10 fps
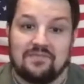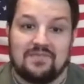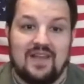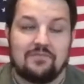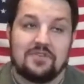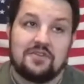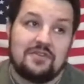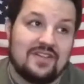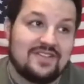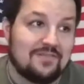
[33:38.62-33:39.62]
the
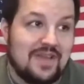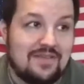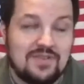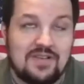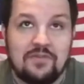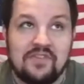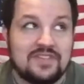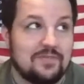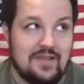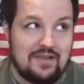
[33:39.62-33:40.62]
dude that sometimes in the
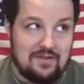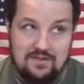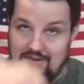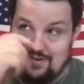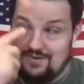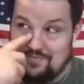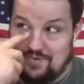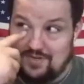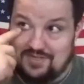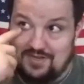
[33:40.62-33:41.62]
movies I'm like, I don't want
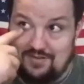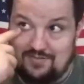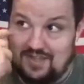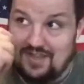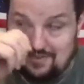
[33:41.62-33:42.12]
to see me.